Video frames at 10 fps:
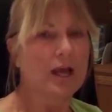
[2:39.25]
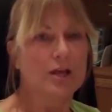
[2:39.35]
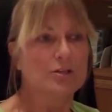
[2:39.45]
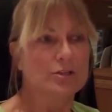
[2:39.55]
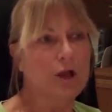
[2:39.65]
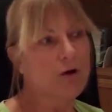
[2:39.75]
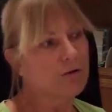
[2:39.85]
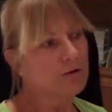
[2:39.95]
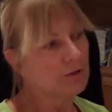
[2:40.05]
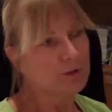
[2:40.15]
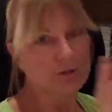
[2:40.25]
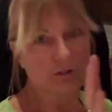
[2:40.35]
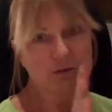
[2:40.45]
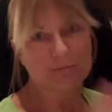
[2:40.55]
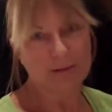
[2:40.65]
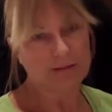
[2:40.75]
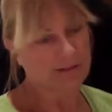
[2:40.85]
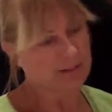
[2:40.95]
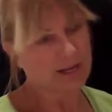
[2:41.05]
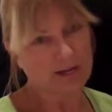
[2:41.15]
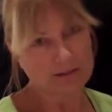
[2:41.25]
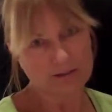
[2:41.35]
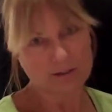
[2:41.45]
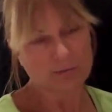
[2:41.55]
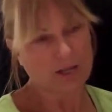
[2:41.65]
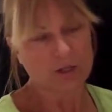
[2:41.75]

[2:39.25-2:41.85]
So you can do it by saying it this way.